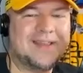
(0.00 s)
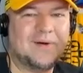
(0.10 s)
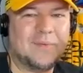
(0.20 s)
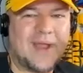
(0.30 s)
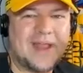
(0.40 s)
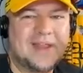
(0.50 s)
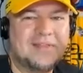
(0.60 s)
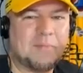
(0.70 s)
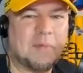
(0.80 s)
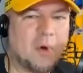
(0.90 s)
you know we're headed
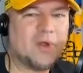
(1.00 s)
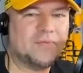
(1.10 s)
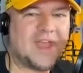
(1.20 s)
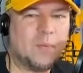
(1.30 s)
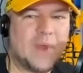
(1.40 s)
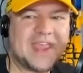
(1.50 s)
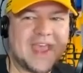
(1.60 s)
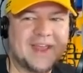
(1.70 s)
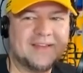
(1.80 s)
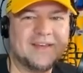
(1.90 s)
into Memorial Day
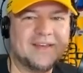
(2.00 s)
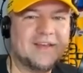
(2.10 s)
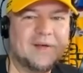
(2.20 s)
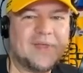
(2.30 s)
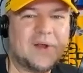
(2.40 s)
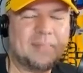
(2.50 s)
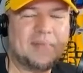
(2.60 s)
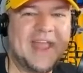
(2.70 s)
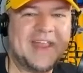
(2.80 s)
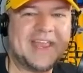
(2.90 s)
weekend. They don't
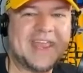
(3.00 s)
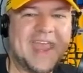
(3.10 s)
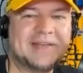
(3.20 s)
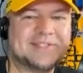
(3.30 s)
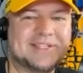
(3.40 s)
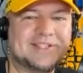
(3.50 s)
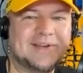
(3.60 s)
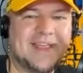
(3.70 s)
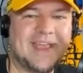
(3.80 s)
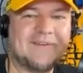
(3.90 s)
play any games
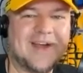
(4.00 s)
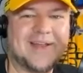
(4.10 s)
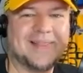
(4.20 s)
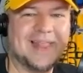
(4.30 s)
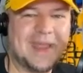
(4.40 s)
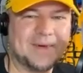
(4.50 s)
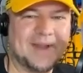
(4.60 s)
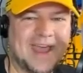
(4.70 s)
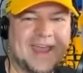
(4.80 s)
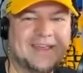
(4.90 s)
until like around Labor
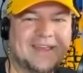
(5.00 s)
Day.